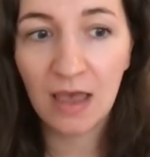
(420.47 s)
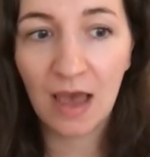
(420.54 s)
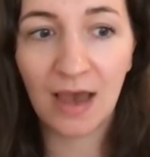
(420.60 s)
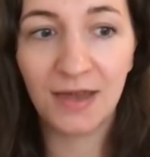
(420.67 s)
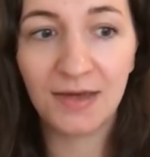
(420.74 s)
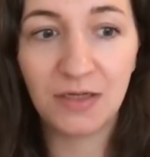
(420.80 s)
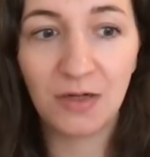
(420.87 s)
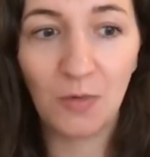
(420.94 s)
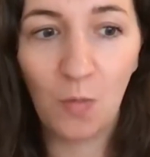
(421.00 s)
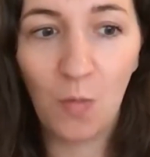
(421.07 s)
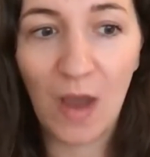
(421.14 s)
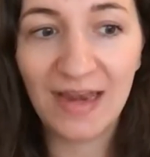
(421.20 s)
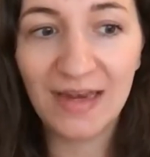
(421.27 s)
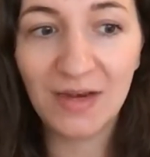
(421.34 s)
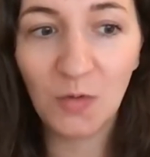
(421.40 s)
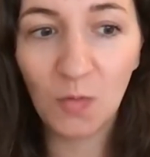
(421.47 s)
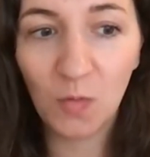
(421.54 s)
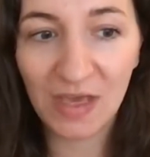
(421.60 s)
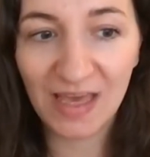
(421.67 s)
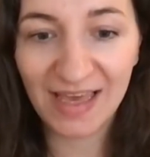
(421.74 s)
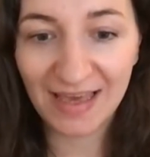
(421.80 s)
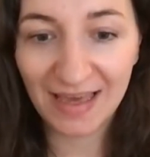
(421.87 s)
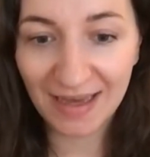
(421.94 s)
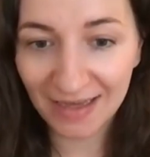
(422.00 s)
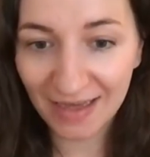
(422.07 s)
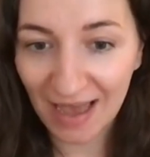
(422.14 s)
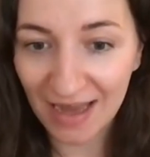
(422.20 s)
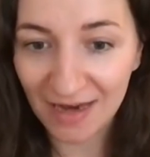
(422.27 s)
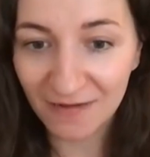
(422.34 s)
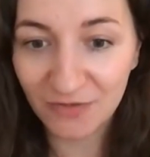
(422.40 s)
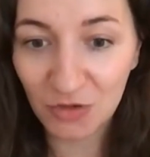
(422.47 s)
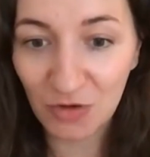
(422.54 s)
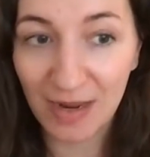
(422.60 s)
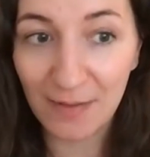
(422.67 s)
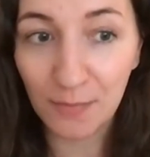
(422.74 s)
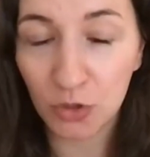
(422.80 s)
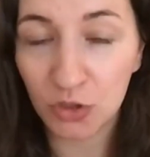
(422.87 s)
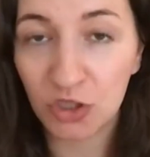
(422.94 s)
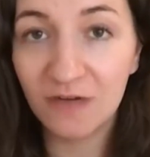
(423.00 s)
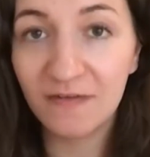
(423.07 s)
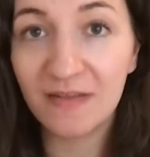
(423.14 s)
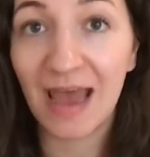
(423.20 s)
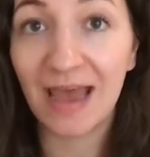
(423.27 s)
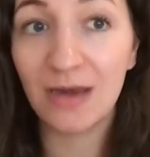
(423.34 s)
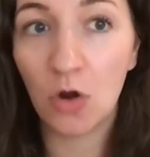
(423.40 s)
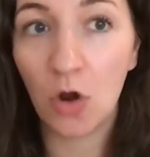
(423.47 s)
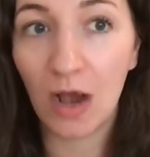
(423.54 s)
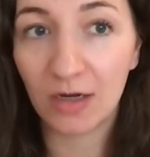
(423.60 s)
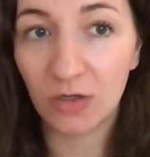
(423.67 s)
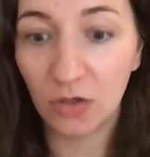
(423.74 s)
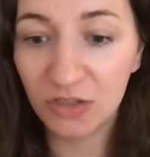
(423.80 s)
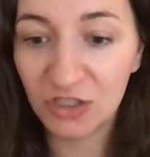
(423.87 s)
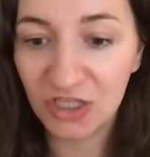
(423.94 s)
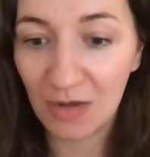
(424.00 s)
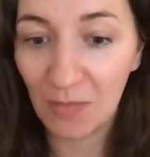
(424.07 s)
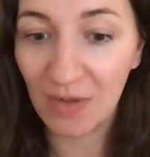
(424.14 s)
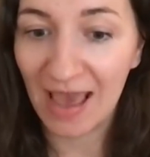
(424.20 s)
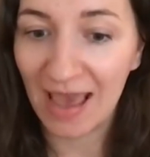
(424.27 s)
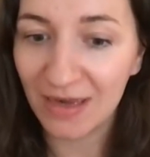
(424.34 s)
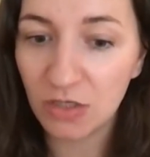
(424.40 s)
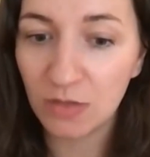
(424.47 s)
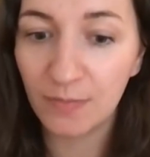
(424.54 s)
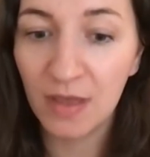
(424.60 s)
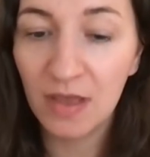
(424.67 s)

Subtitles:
And when we kind of try and brush over that and not acknowledge it, we end up